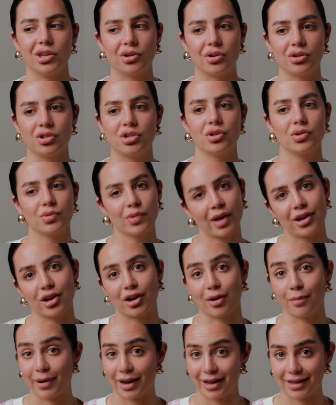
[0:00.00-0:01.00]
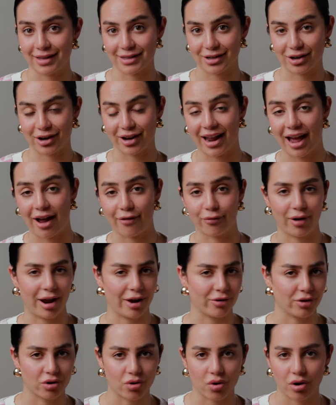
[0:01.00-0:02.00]
you can choose whether your buttons are gonna have
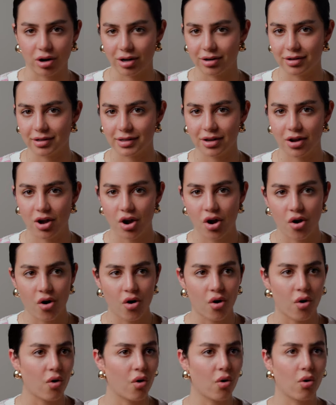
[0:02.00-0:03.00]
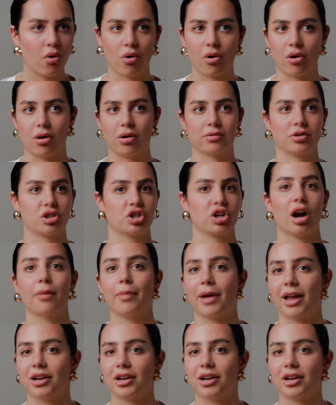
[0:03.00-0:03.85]
rounded corners or sharp